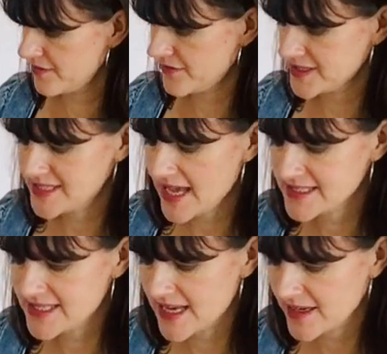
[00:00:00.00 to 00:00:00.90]

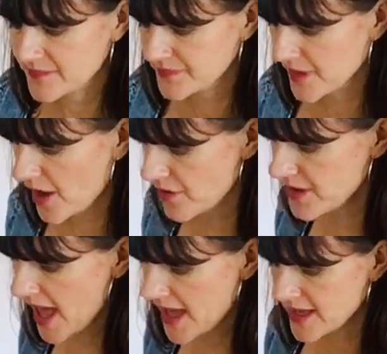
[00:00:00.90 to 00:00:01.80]
Fantastic.
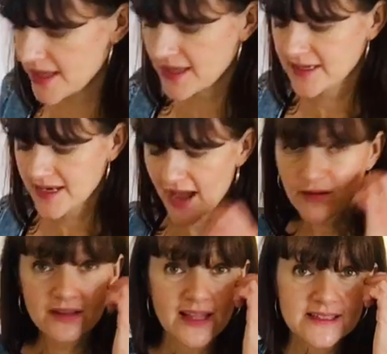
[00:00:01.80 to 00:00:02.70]
Okay,
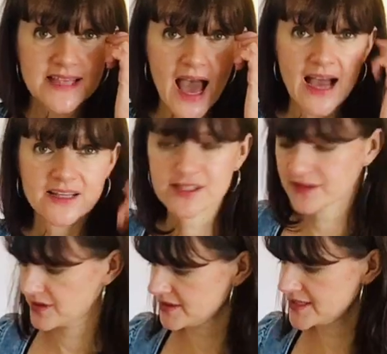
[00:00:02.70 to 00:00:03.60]
now let's add
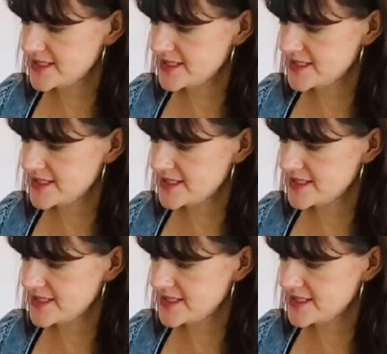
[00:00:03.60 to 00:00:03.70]
the